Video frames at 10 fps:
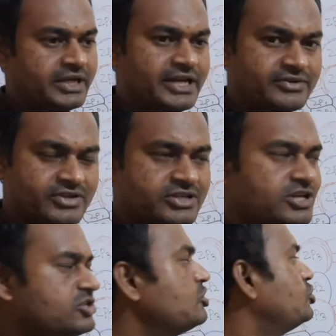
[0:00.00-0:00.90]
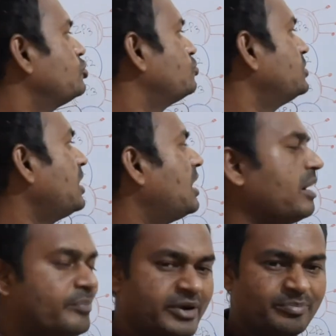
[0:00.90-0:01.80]
It reaches to the
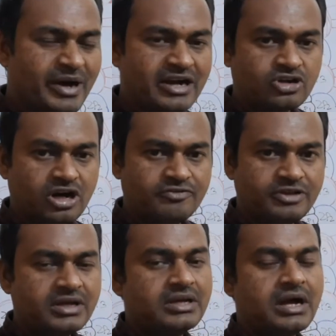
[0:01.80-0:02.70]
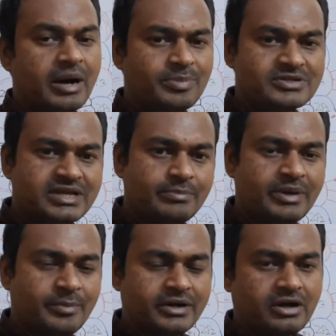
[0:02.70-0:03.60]
upper part of the upper cell
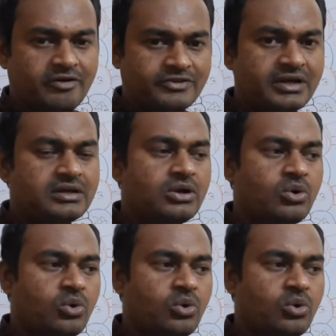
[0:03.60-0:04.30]
membrane of the